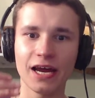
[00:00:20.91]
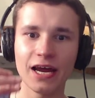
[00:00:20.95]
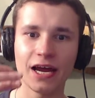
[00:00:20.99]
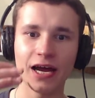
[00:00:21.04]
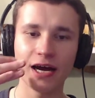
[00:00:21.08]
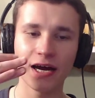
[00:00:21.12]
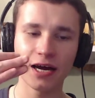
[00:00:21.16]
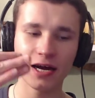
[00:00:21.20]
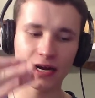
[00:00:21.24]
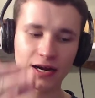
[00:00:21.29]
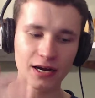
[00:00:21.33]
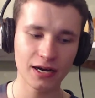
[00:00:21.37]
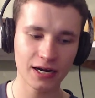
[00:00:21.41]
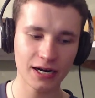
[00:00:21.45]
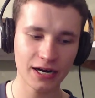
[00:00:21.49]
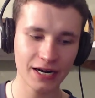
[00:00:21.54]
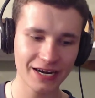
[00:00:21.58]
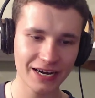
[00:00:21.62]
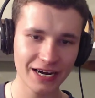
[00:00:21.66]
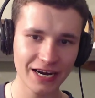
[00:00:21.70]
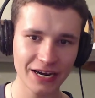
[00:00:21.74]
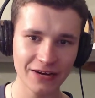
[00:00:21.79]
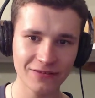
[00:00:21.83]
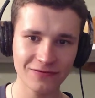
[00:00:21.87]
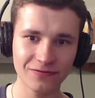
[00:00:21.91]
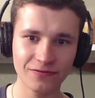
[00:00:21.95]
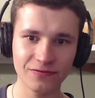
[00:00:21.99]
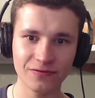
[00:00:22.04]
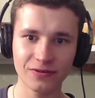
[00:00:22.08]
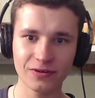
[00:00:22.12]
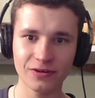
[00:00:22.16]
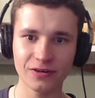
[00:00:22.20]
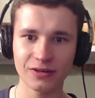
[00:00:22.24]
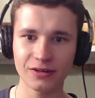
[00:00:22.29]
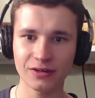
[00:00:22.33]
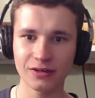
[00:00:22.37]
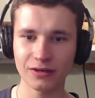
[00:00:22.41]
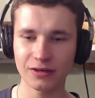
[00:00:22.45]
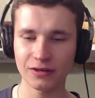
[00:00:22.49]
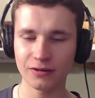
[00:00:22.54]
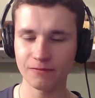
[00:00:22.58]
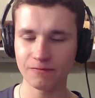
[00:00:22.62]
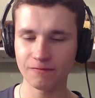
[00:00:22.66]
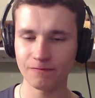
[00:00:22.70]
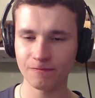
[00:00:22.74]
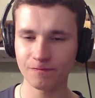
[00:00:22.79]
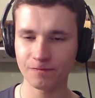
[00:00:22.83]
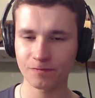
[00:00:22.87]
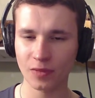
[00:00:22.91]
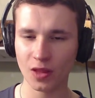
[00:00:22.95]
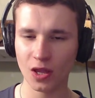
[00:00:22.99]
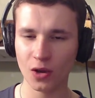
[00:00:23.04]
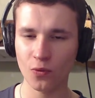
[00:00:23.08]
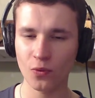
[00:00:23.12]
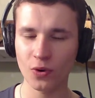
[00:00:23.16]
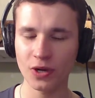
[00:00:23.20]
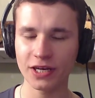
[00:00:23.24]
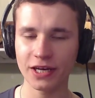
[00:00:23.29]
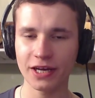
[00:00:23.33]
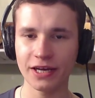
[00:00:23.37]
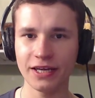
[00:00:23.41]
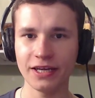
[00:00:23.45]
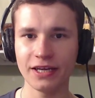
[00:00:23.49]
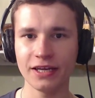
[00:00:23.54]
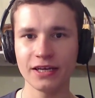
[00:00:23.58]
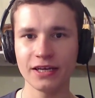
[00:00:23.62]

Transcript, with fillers: uh, have um, when I